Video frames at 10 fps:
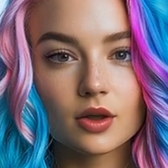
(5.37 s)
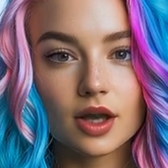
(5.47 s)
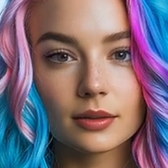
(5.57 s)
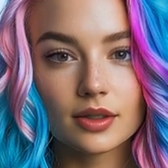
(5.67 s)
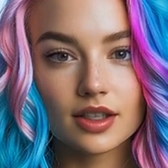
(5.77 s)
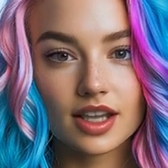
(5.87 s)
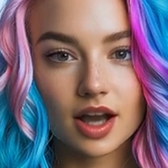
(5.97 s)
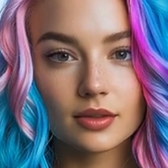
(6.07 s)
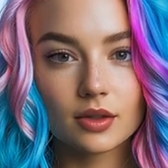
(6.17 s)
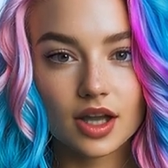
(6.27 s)
If you're
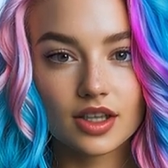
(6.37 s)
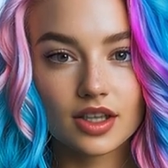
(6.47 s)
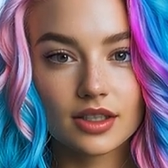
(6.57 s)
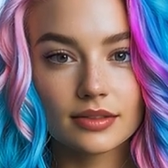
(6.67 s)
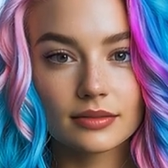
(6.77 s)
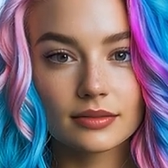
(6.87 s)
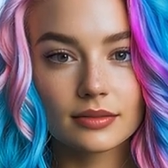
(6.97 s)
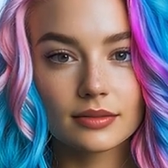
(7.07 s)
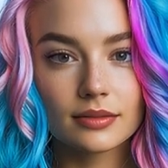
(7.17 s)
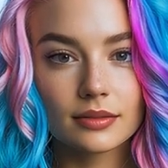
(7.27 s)
struggling with Angular
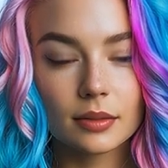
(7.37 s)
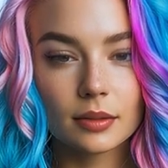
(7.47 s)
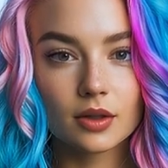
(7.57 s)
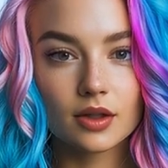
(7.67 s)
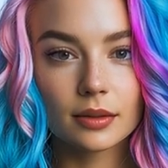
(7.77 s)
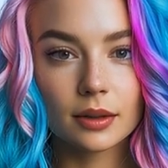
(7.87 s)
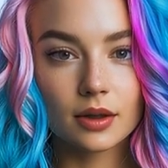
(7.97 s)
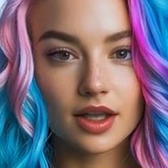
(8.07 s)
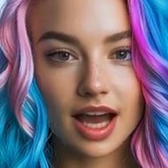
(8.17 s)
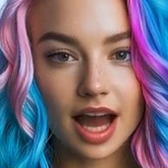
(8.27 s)
validation not
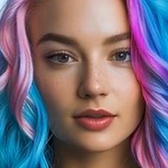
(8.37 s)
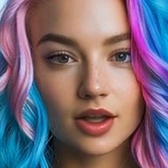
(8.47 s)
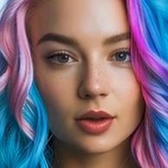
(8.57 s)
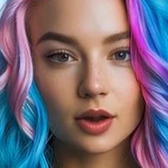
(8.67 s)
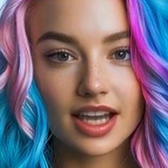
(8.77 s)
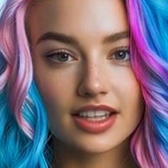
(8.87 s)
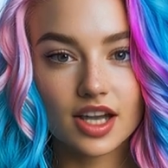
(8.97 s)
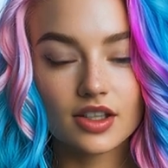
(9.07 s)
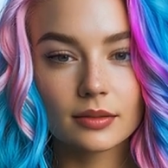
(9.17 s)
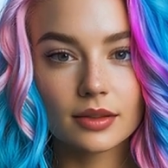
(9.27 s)
firing as expected,
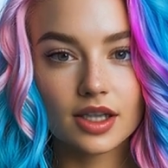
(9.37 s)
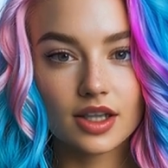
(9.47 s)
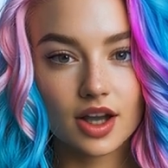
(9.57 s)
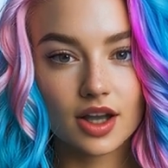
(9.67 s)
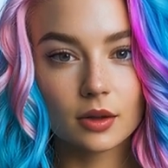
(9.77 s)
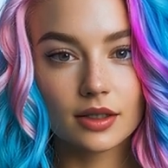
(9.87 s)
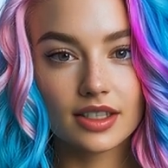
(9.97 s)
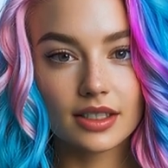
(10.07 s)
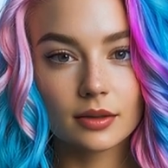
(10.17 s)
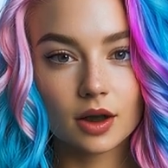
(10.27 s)
you're definitely
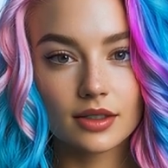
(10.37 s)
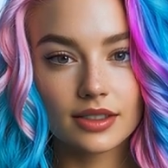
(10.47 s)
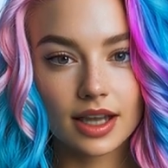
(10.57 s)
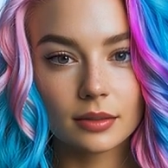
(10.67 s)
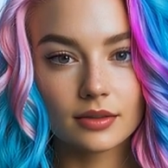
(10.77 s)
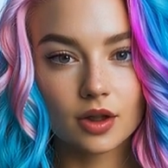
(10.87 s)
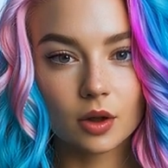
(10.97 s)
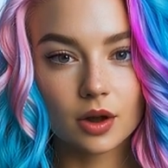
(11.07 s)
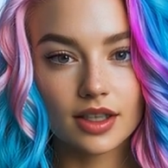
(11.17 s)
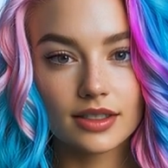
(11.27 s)
not alone.
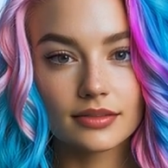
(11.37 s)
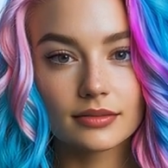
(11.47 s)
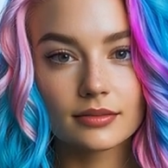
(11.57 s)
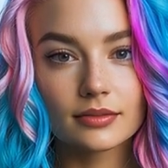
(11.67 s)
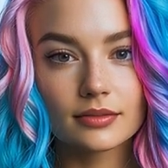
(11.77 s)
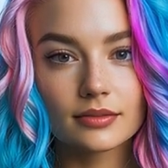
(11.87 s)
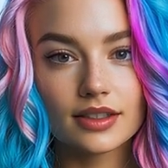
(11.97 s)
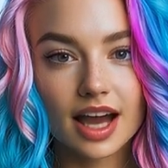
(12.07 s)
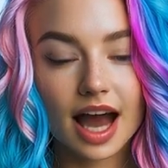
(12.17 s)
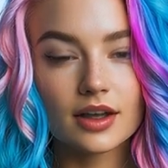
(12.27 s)
Today, we're going to
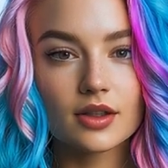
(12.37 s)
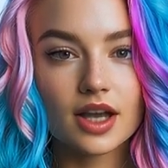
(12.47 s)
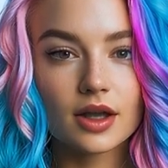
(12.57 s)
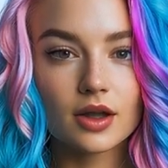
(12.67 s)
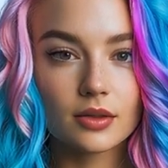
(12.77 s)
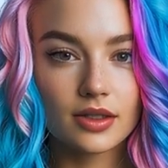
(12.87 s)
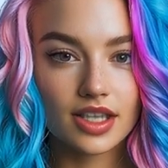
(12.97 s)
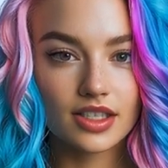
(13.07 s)
dive into why your